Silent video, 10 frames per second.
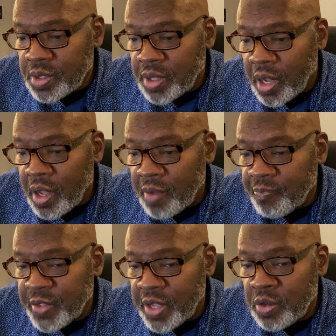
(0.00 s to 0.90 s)
uh,
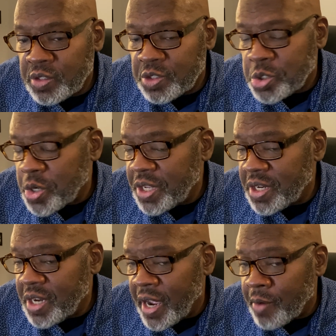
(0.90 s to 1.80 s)
get on the straight
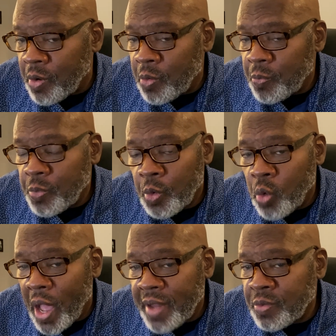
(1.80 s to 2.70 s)
and narrow.
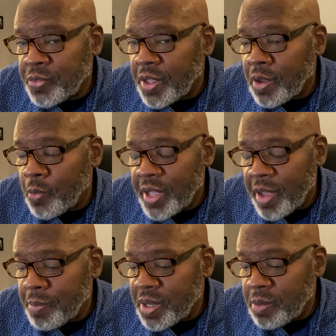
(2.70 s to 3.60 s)
I don't think we
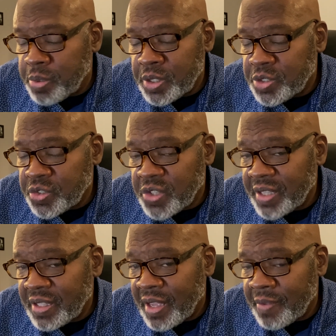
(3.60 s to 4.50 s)
have many preachers
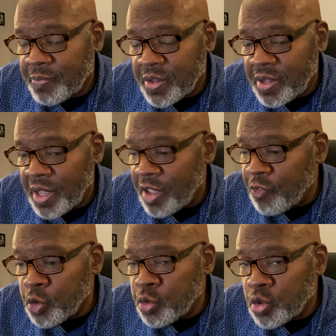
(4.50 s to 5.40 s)
like that today. If
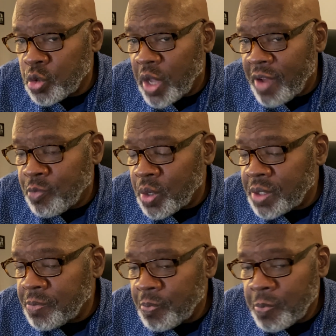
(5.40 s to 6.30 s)
you do have
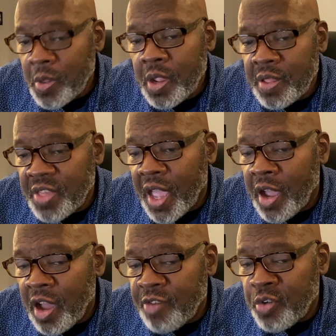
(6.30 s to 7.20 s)
one, thank
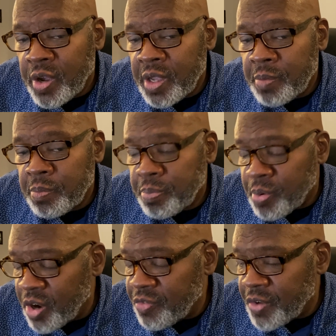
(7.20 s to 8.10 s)
God for him,
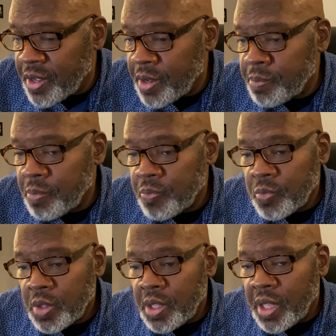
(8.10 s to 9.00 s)
pray for him,
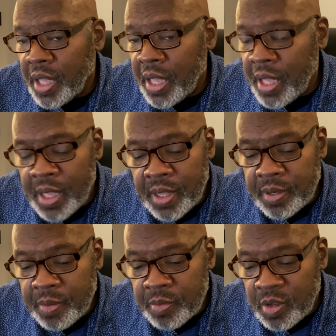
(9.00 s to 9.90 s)

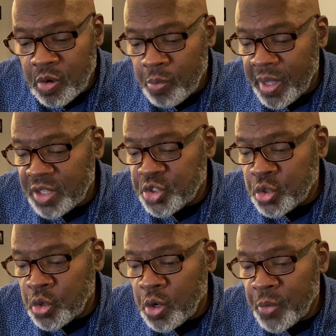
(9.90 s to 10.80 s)
and you know make
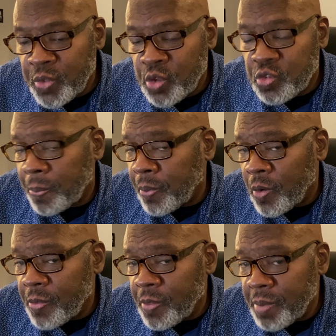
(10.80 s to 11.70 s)
sure you
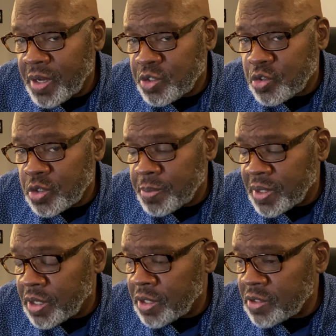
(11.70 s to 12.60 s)
support the ministry
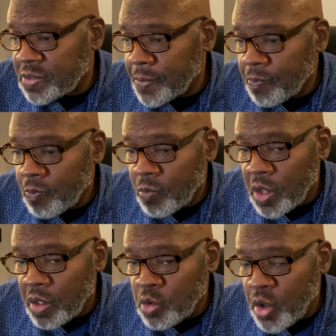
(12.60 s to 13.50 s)
because
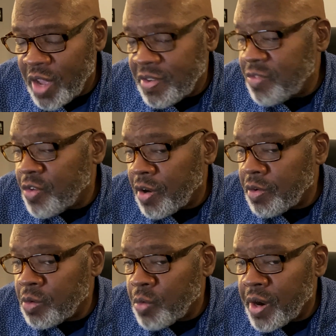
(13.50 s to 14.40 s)
you have a
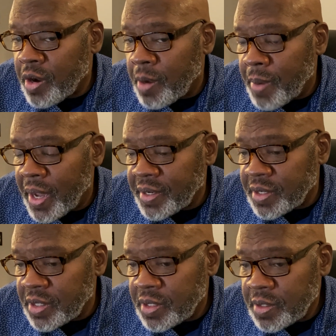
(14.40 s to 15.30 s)
very rare commodity